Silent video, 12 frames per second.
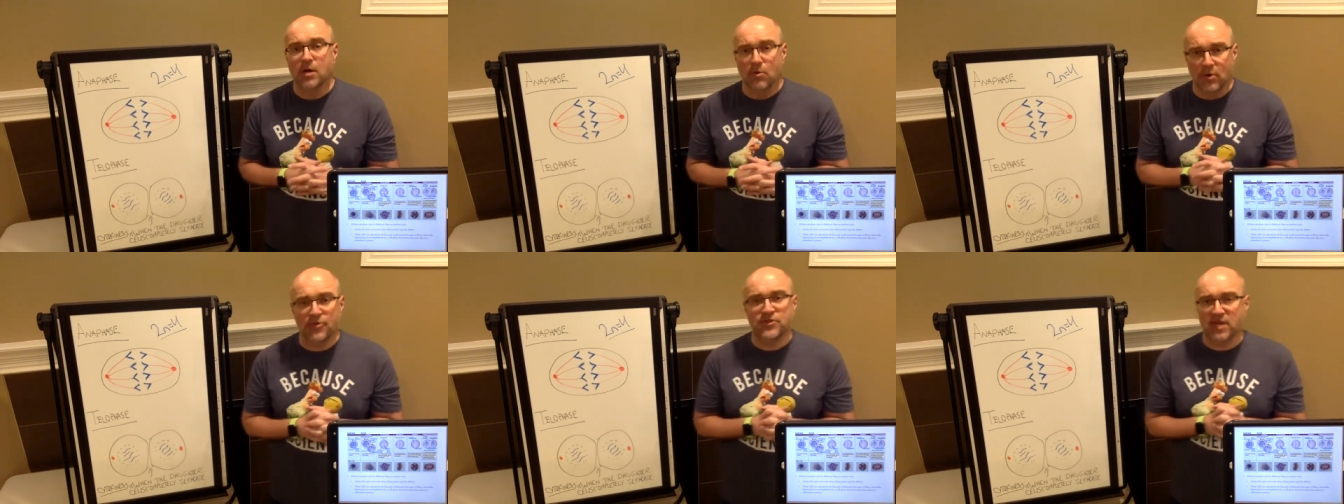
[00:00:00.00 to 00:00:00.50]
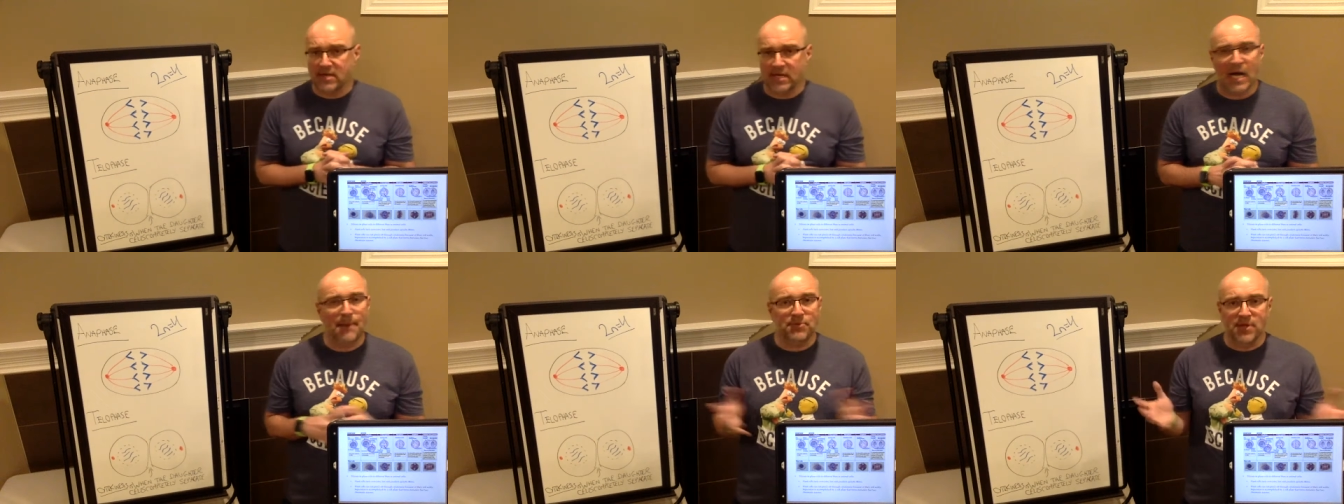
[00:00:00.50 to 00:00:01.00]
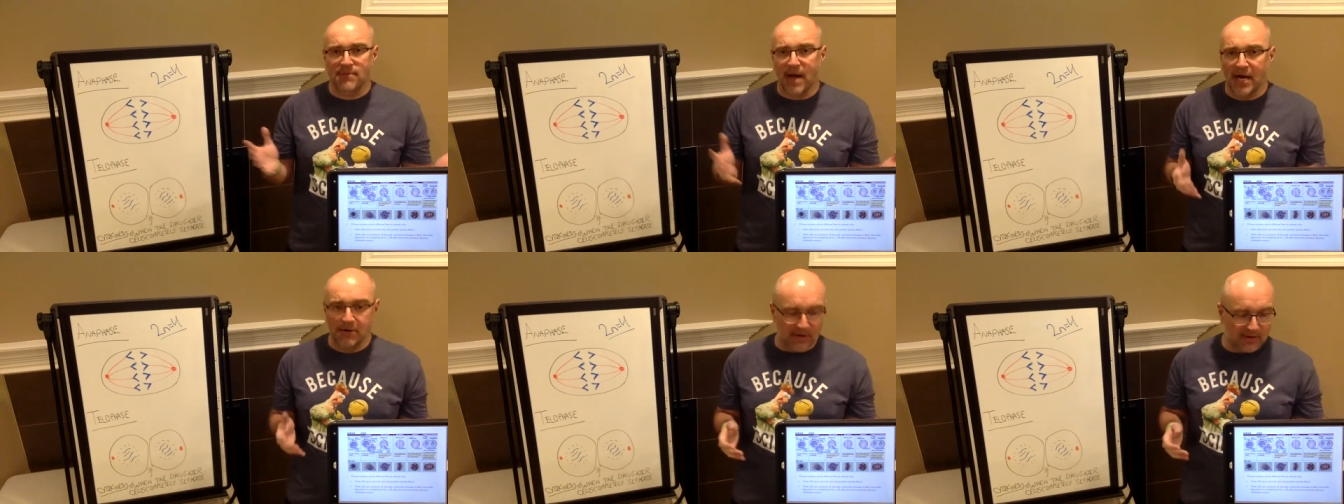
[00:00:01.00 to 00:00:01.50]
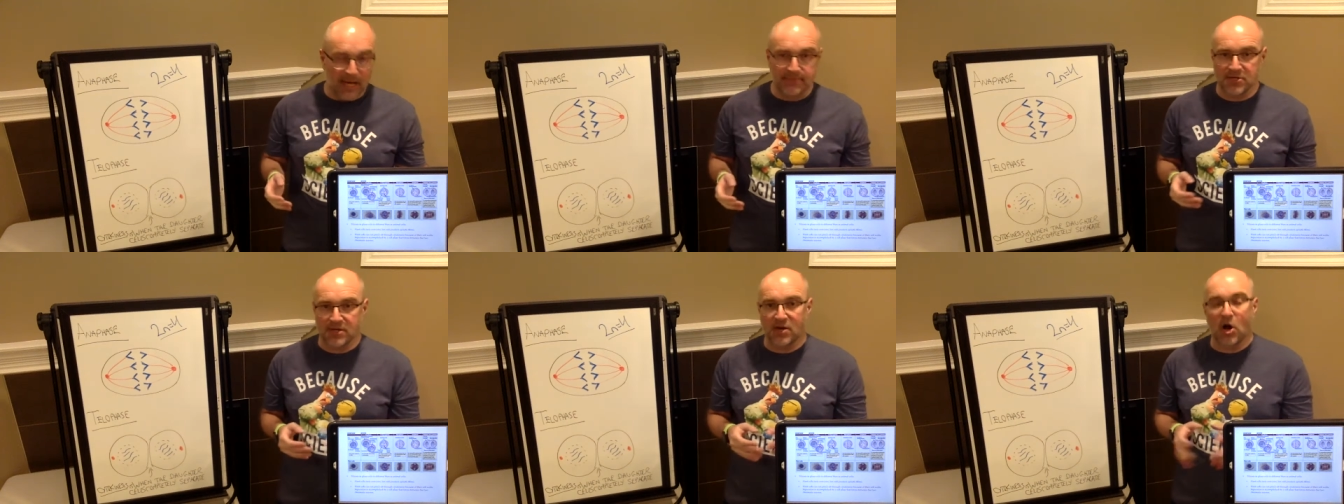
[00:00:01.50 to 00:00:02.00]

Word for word: with just a couple of minor exceptions.